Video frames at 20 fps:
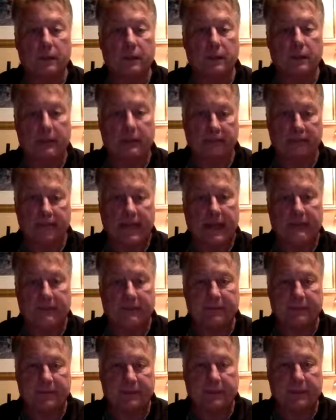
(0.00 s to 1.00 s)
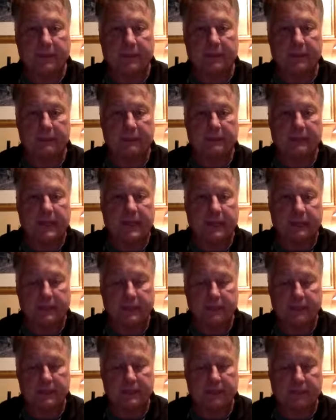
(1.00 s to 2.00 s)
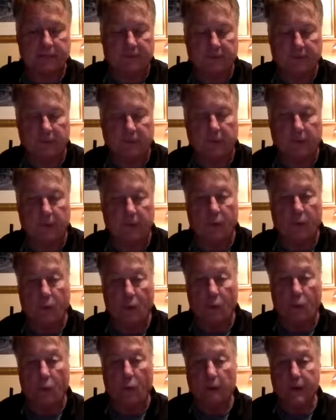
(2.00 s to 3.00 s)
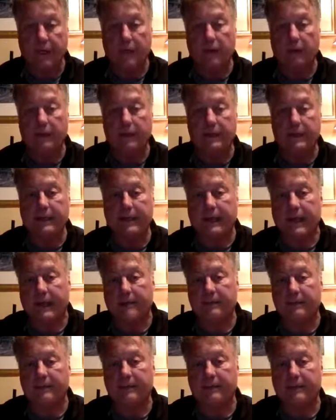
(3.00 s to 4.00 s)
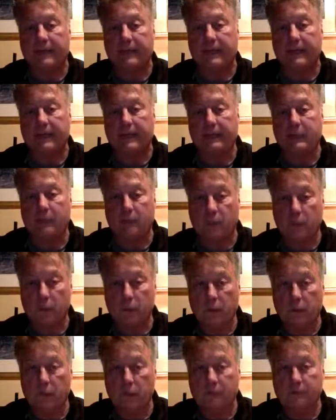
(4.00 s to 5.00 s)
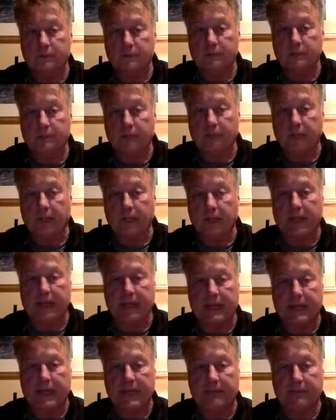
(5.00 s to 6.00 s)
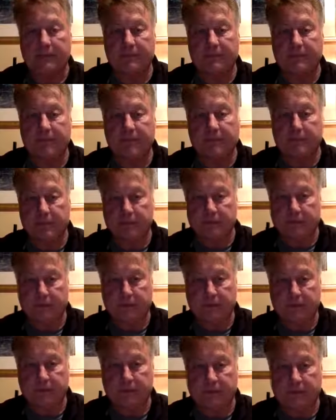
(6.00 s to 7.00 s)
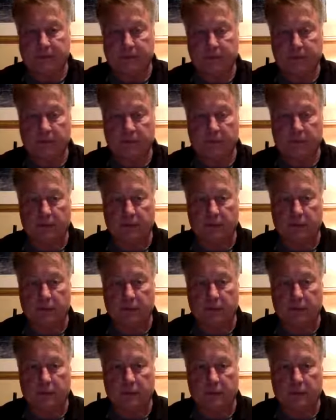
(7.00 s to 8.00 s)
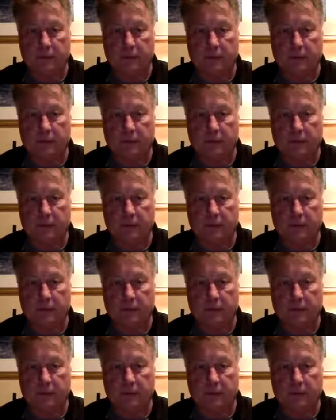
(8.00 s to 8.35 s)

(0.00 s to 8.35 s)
of Napa Valley Cabernet Sauvignon. We are a Napa Valley grower and a Napa Valley producer. So our